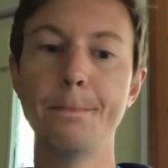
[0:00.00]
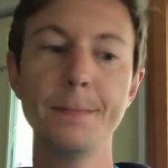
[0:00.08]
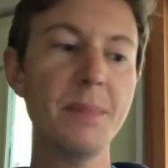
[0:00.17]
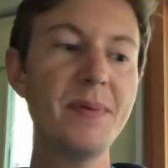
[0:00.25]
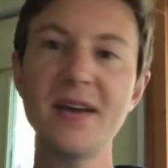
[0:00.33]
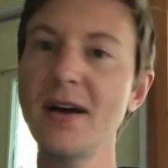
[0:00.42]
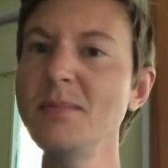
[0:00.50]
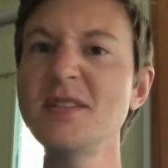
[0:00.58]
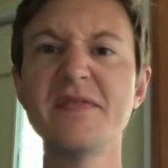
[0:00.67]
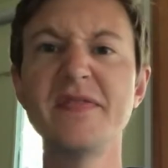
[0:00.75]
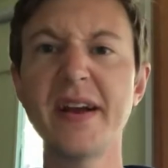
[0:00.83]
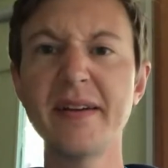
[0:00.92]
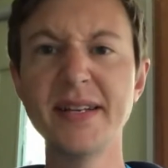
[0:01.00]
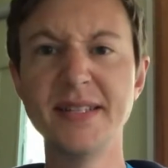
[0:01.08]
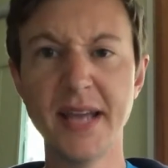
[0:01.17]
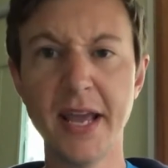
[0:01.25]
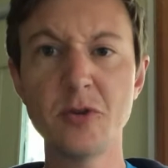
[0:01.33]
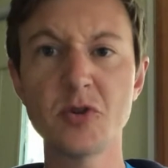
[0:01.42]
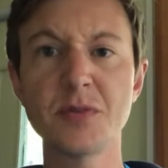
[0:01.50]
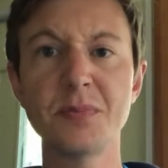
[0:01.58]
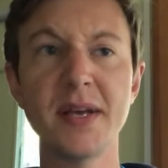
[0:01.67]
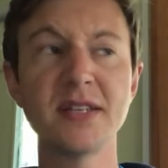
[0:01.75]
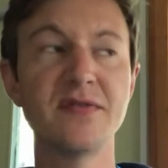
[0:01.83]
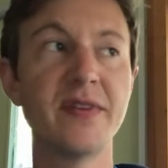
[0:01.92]
it becomes a very dangerous
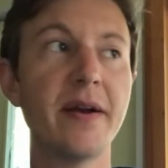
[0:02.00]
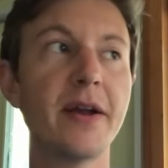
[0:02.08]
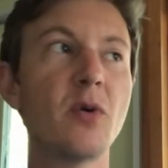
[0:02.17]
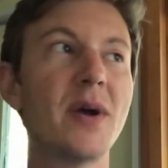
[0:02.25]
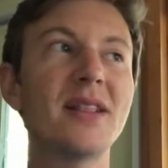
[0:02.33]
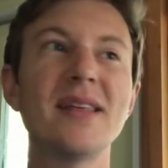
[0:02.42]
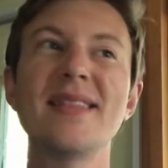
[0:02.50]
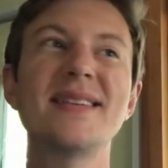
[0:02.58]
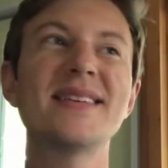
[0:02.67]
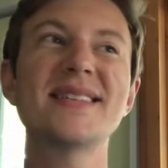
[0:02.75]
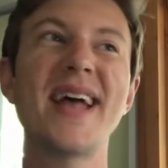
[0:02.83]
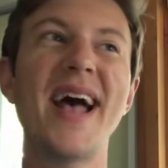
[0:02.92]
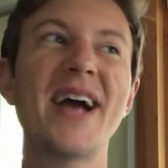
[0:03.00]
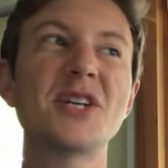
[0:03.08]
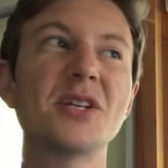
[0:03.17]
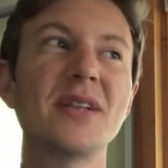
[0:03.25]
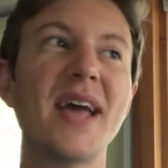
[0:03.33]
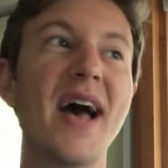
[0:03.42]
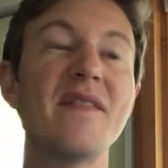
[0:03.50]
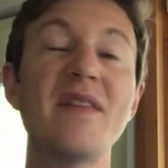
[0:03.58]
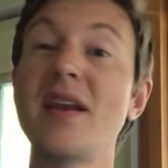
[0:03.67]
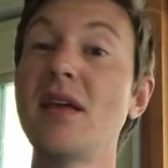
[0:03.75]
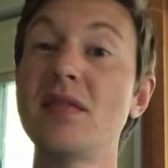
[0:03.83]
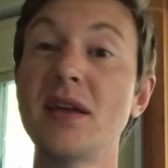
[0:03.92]
place very quickly that doesn't actually have
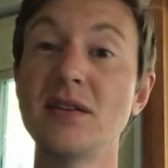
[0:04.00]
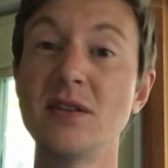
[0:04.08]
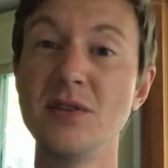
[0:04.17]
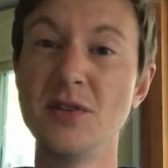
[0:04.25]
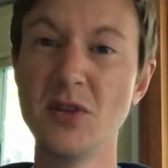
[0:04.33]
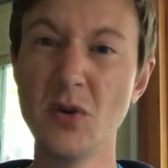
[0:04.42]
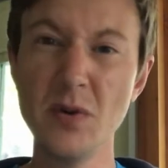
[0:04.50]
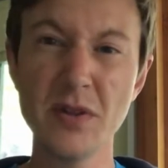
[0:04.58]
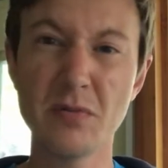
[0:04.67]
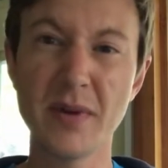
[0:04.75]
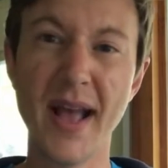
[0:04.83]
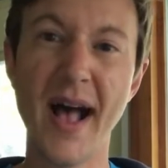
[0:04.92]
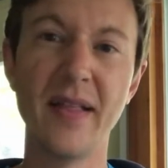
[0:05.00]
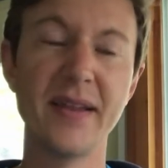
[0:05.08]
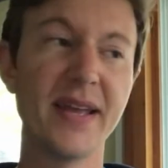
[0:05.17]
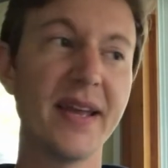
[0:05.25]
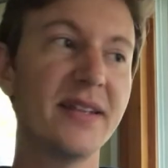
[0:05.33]
anything to do with reality.